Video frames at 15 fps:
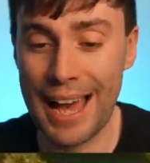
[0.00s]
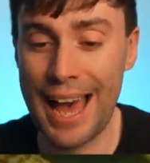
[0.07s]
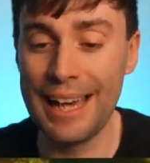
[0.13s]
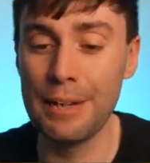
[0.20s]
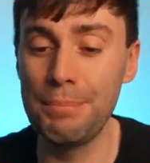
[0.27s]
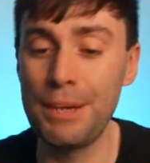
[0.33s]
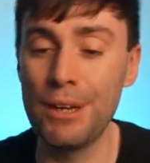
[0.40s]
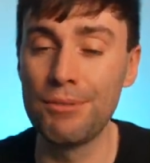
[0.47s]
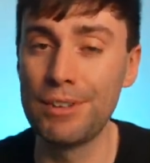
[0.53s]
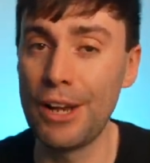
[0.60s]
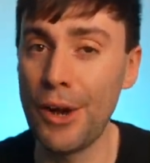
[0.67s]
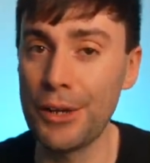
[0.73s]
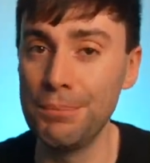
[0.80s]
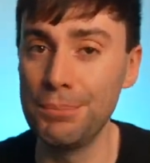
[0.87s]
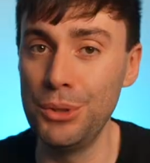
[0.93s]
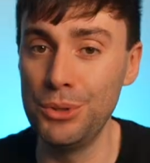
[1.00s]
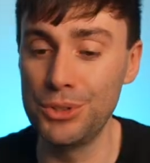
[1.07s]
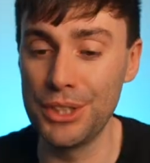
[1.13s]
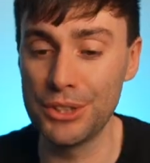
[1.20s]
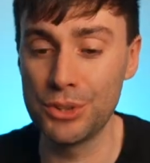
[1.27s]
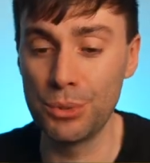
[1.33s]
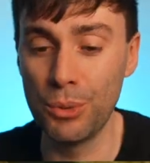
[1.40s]
and a bit of light
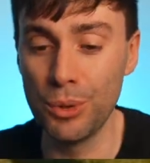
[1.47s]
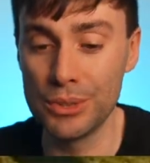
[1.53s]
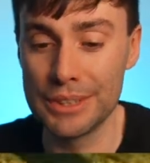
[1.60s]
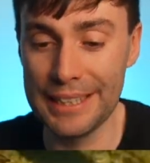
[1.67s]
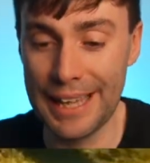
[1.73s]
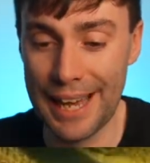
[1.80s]
music towards the